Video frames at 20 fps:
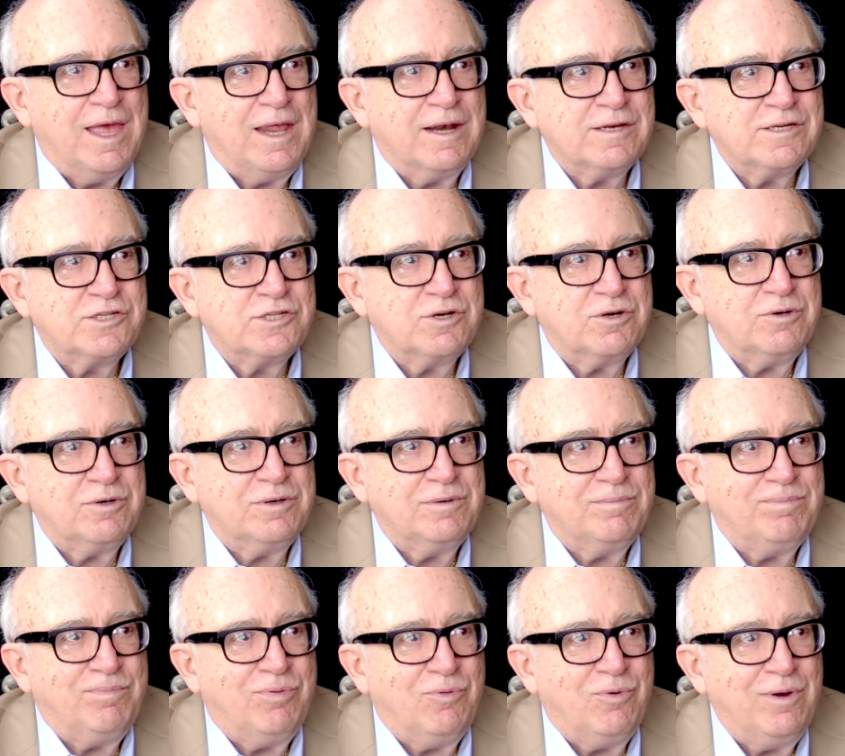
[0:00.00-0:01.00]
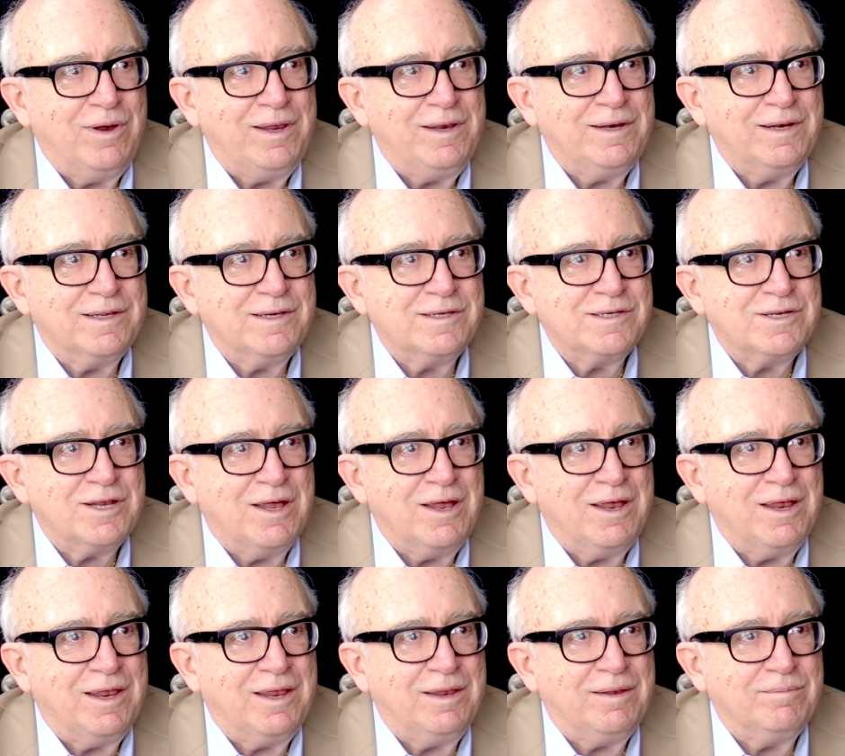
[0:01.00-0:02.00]
at a certain point in
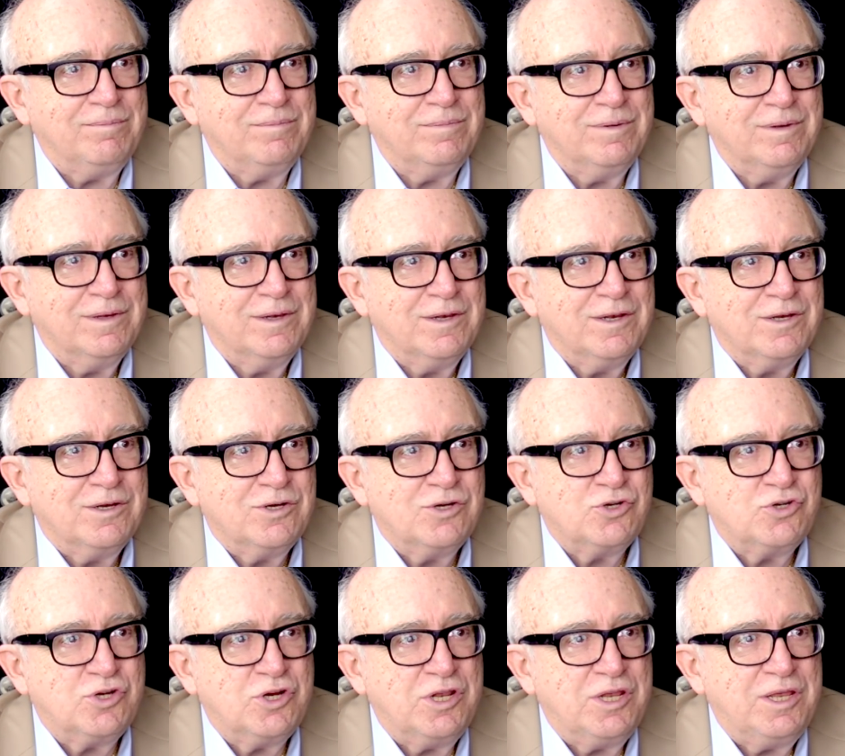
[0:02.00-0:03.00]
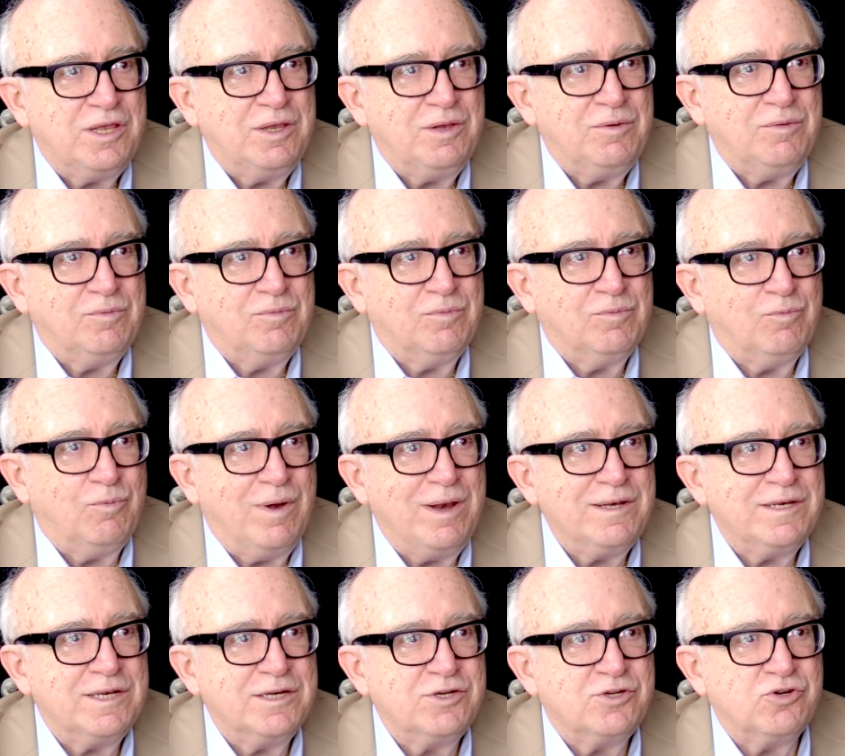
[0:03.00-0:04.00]
time, she
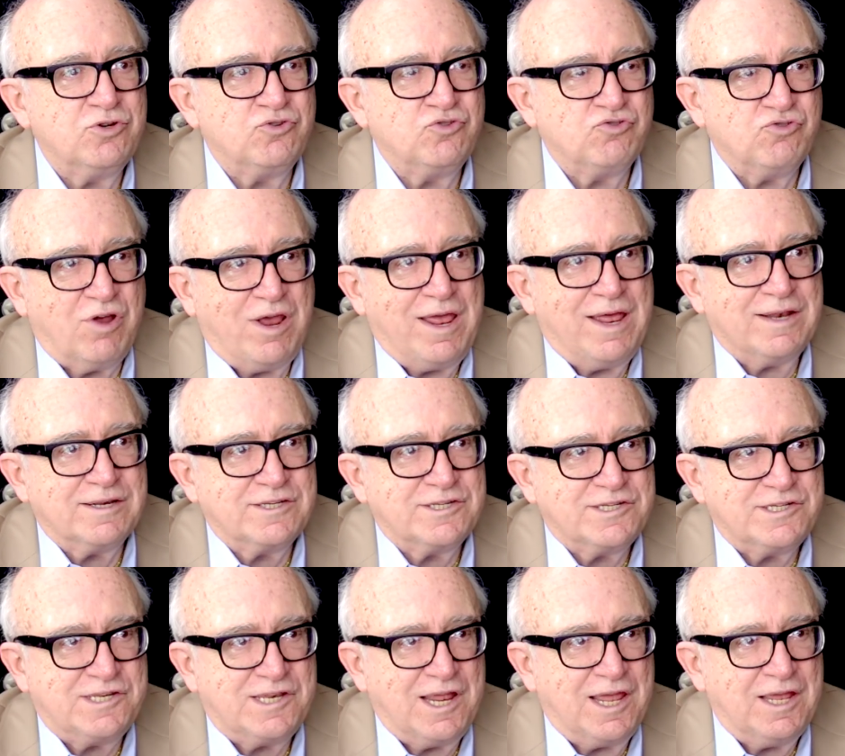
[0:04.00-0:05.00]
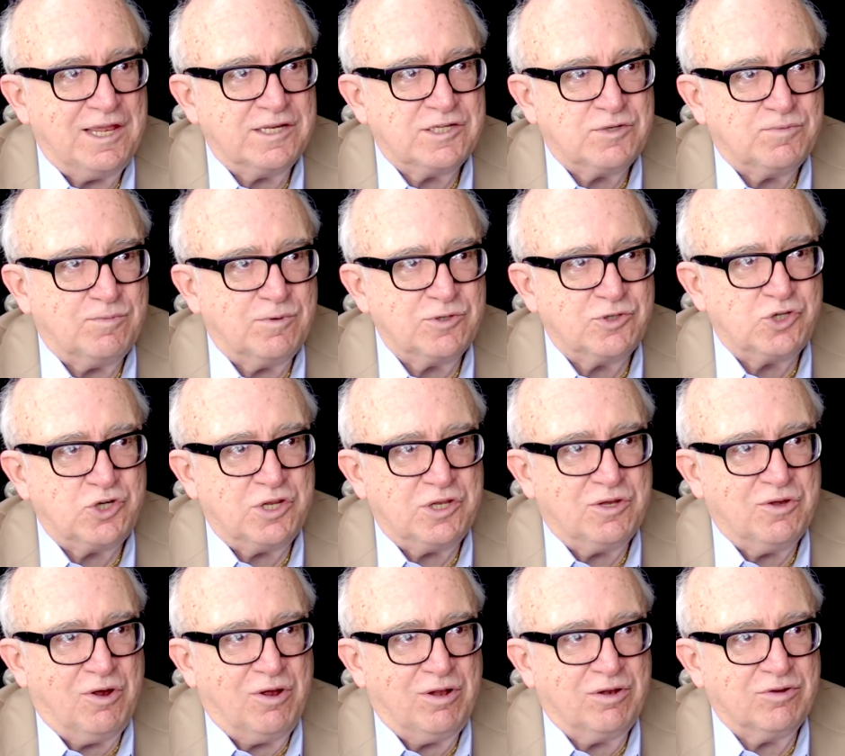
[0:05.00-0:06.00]
went into trance states, what
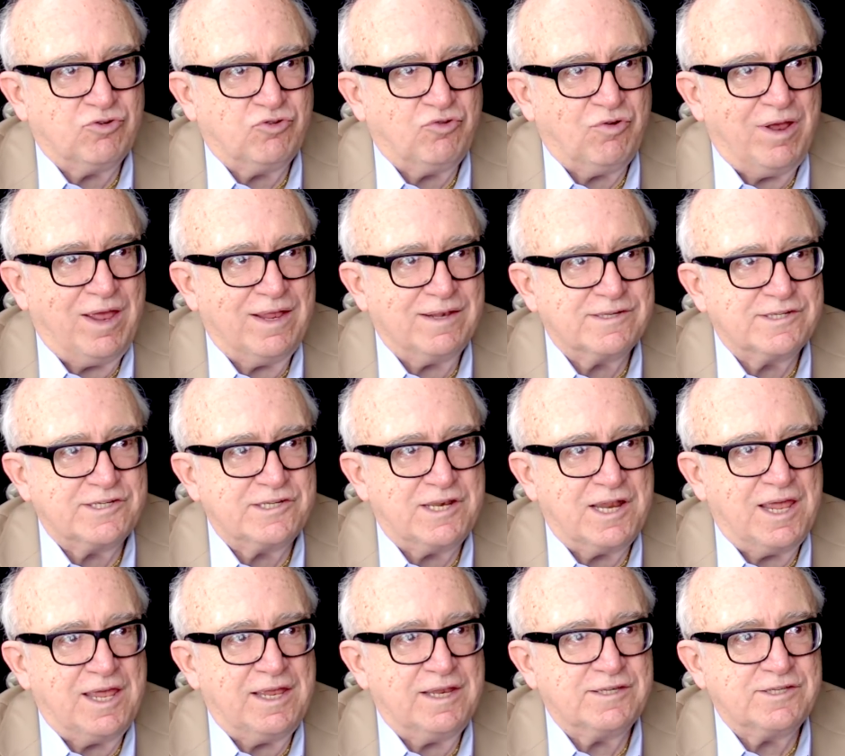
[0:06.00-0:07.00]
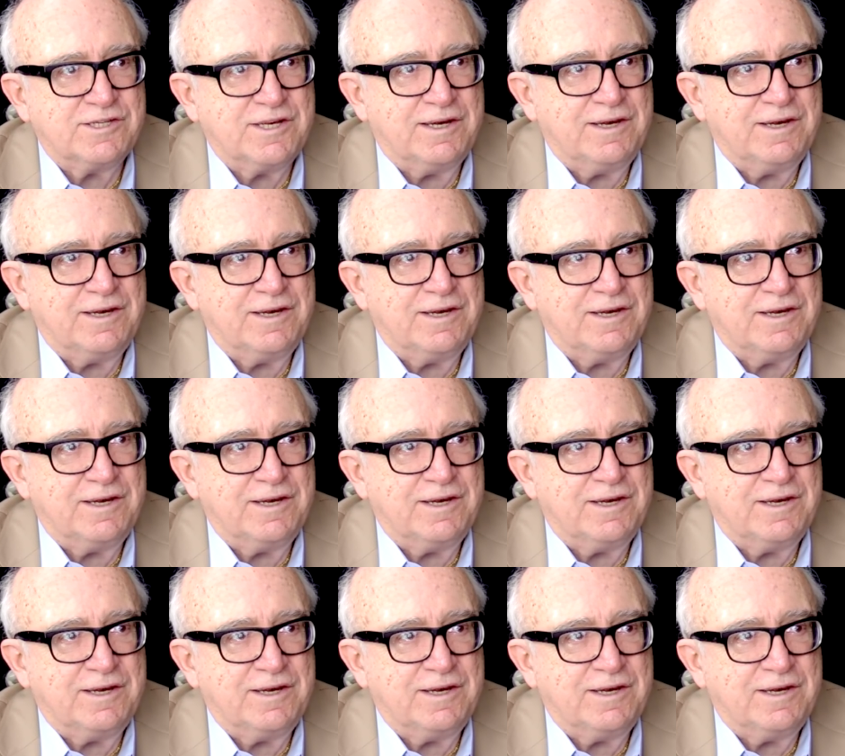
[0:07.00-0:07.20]
she called trance states.